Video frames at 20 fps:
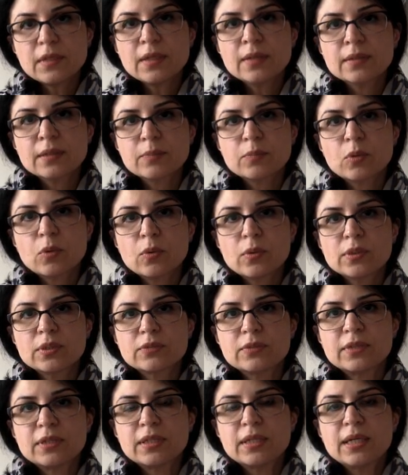the
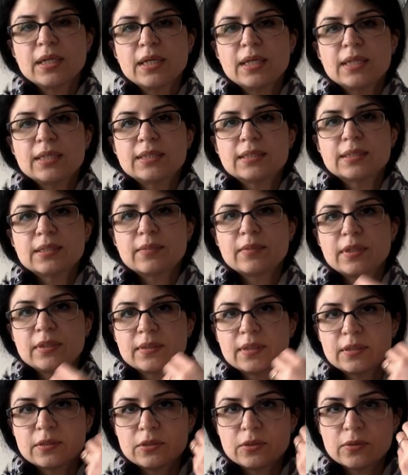poetry, is something
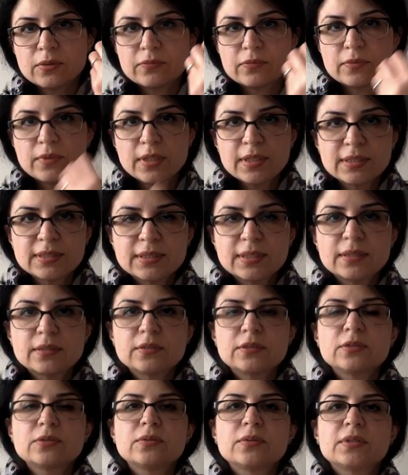that you've listened
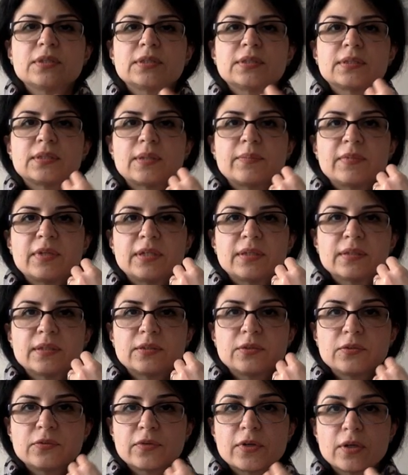to, it's something that
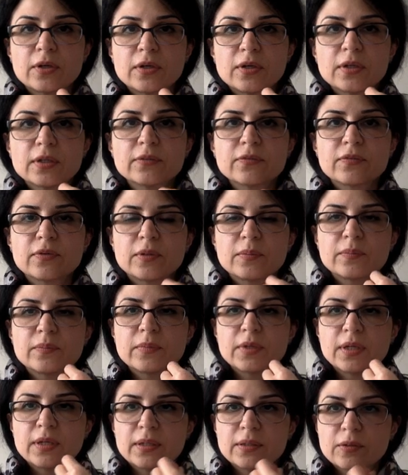you've heard from
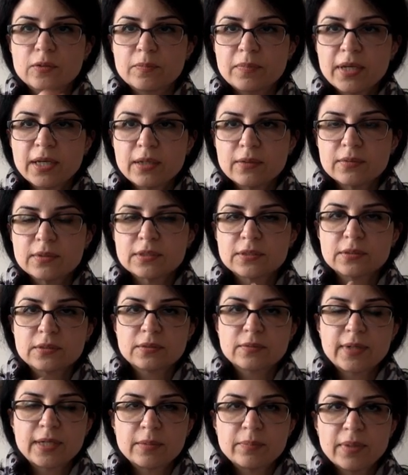your parents,
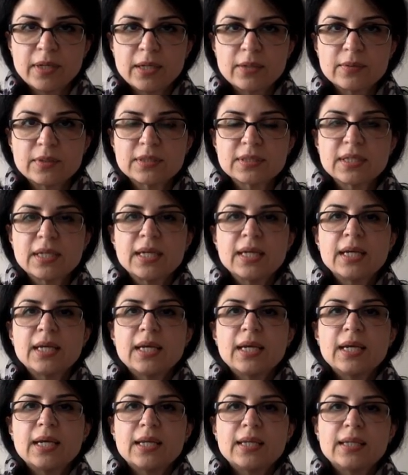grandparents,
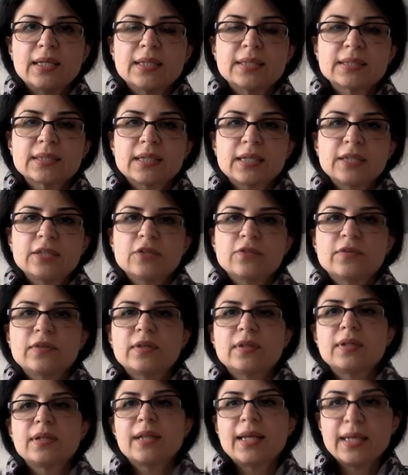and it's kind of a
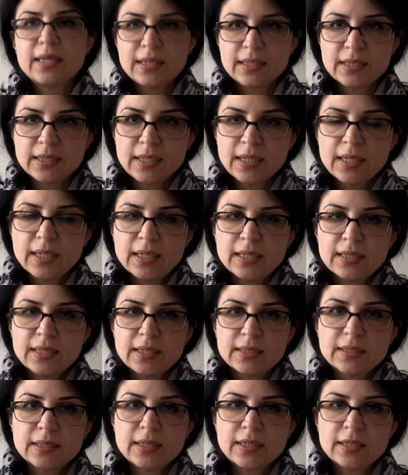link that